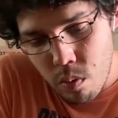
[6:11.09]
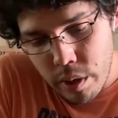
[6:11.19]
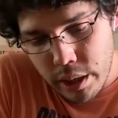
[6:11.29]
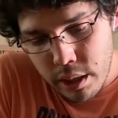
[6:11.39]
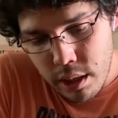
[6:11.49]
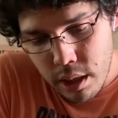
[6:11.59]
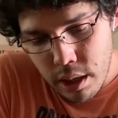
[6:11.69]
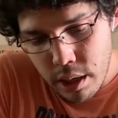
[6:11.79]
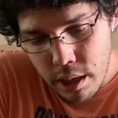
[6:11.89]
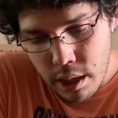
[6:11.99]
Quick
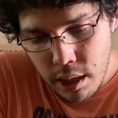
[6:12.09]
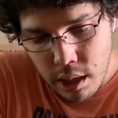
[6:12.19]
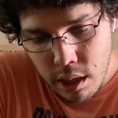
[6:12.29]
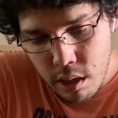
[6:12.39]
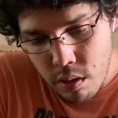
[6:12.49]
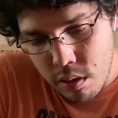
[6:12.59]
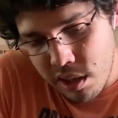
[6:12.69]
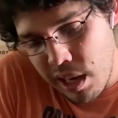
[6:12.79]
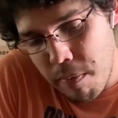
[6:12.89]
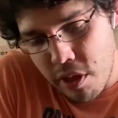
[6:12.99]
tie here,
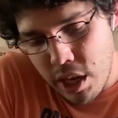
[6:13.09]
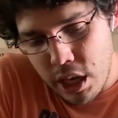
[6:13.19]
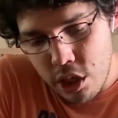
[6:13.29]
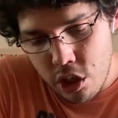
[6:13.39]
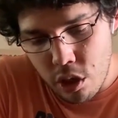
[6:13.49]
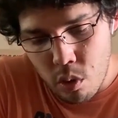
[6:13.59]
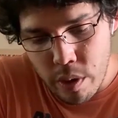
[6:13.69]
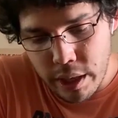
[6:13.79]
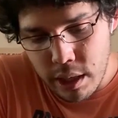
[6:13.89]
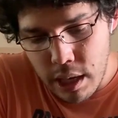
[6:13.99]
same thing, just a
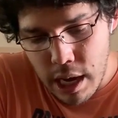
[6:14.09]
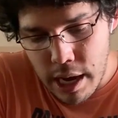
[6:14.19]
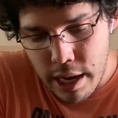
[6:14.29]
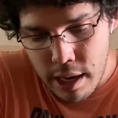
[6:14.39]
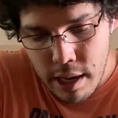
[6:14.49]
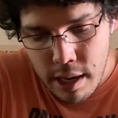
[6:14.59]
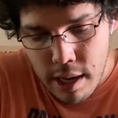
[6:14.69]
quick knot.